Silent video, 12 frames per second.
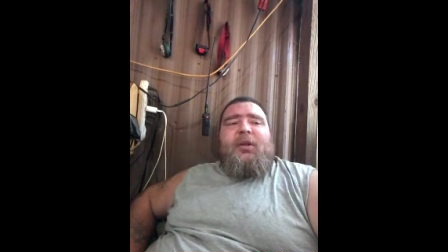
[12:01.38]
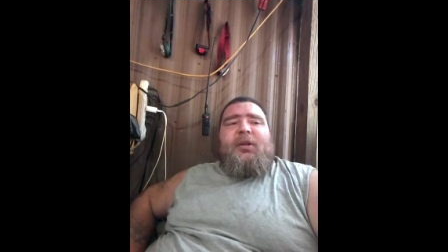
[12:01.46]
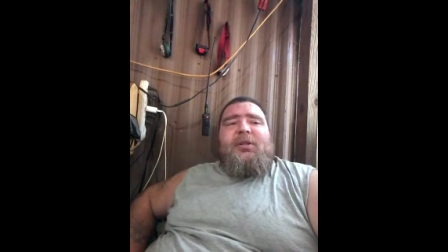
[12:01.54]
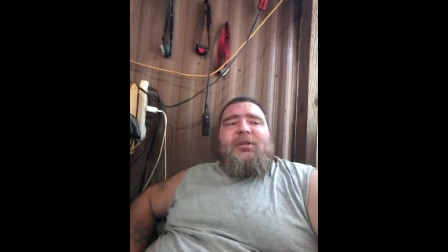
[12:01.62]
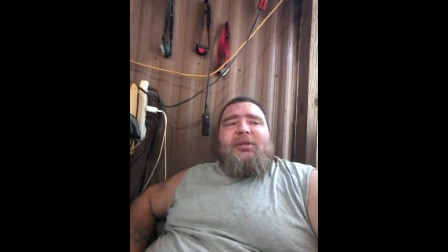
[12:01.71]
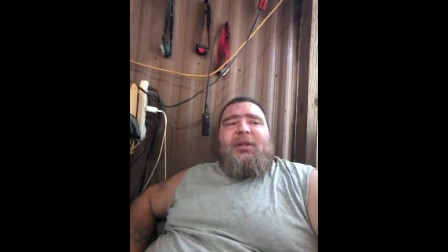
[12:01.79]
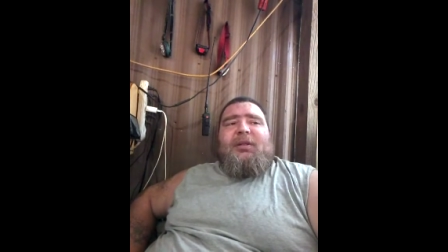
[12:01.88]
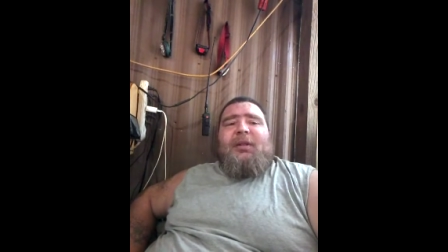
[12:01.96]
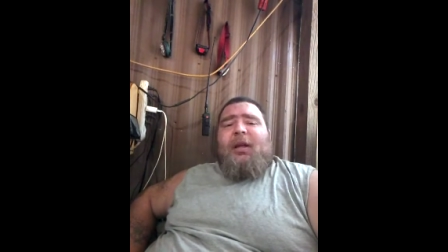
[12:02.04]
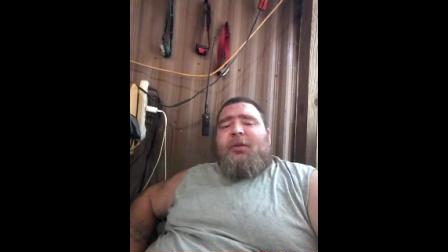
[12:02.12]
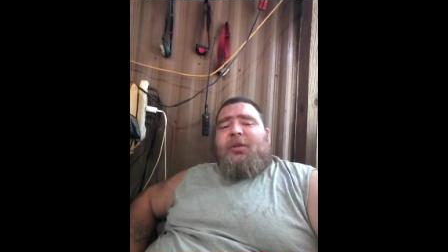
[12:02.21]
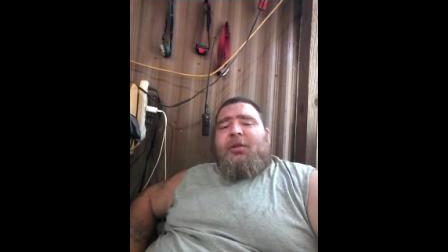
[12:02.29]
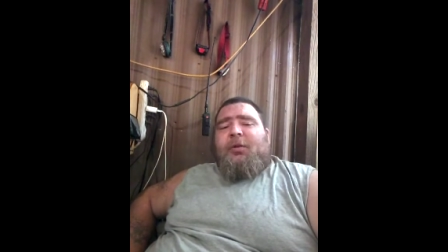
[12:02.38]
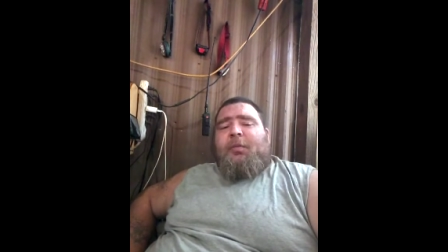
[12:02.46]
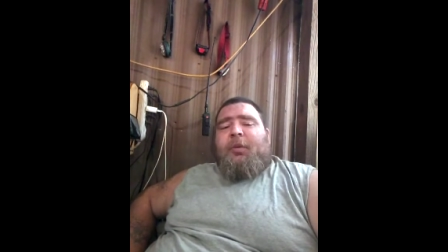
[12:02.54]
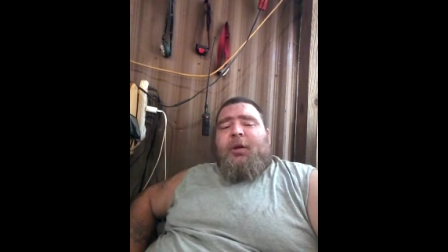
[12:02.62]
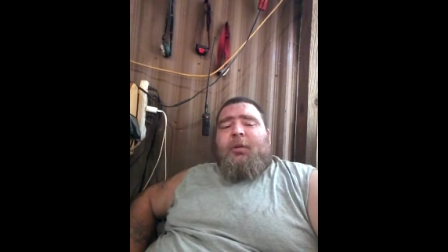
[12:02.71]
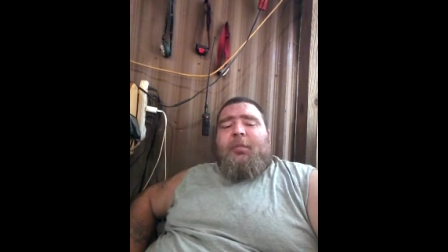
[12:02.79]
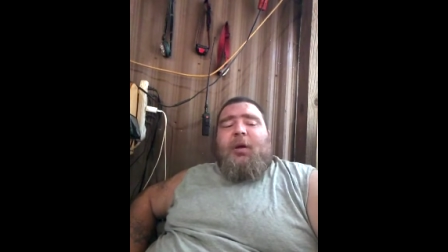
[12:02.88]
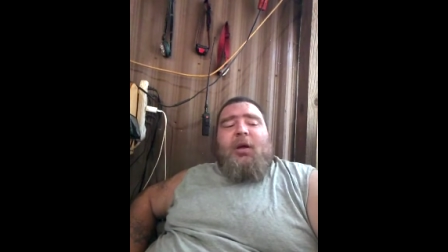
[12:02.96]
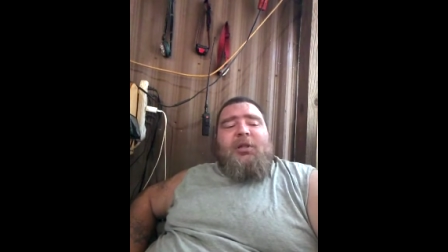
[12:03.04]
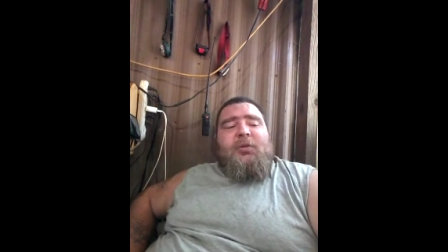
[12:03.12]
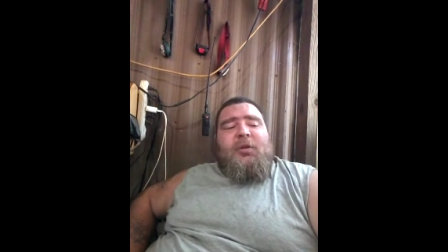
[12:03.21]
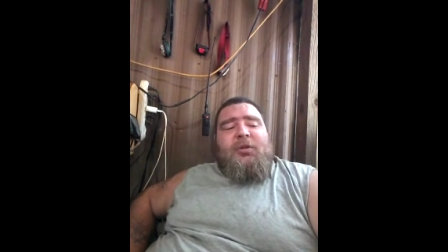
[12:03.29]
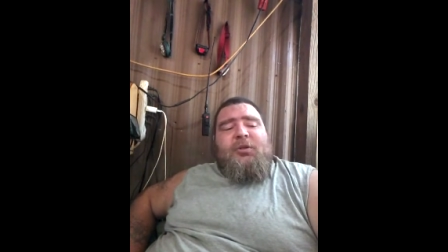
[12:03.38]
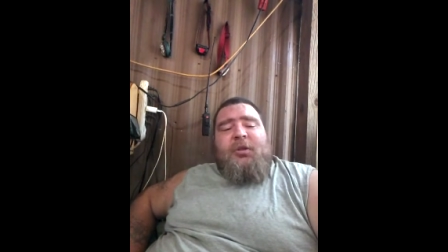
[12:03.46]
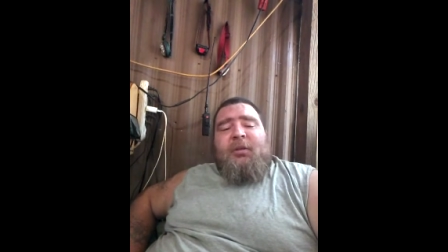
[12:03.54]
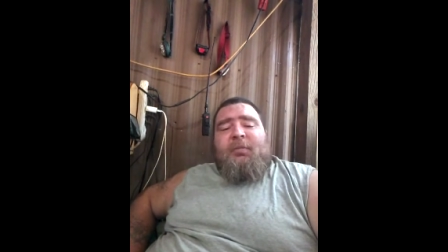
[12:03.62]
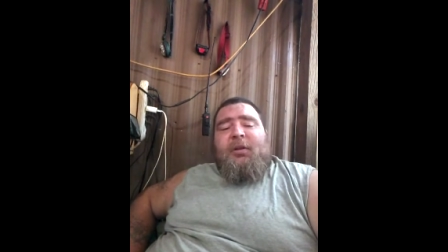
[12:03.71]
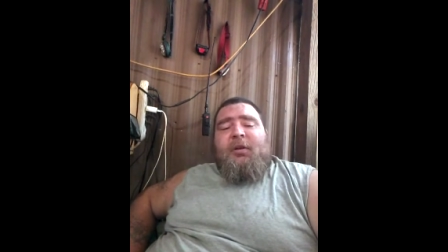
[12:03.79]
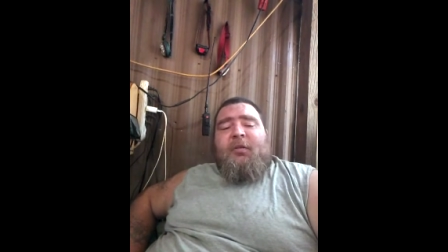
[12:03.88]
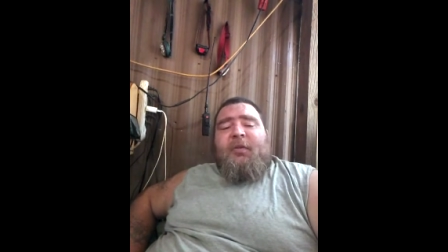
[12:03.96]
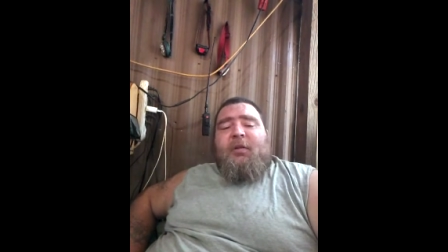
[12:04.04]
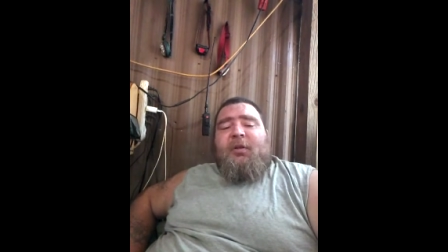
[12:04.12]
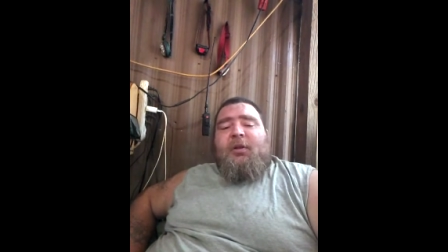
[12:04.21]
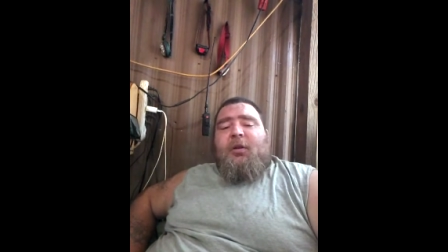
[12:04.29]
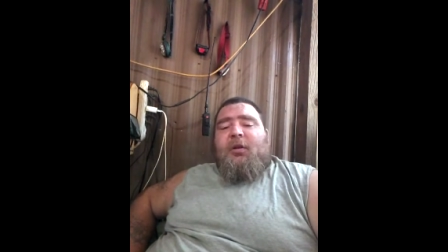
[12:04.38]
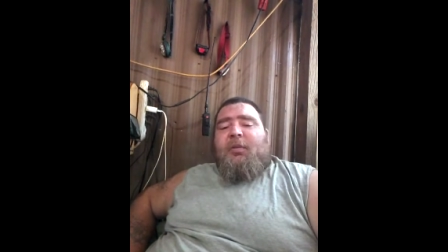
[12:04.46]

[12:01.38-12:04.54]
Sneak down to your breaker box without anybody in your family knowing